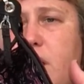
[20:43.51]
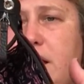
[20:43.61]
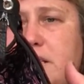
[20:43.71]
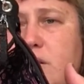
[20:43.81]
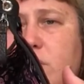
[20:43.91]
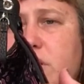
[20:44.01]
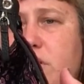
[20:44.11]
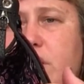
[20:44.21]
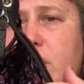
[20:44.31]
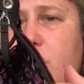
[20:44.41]
ID
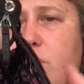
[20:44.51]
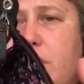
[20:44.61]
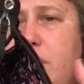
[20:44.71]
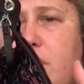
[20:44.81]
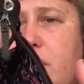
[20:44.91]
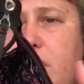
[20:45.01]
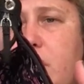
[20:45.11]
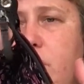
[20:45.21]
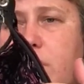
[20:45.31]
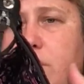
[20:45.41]
window there with the
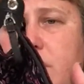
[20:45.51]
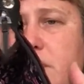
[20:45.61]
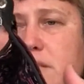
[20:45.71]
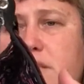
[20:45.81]
quick release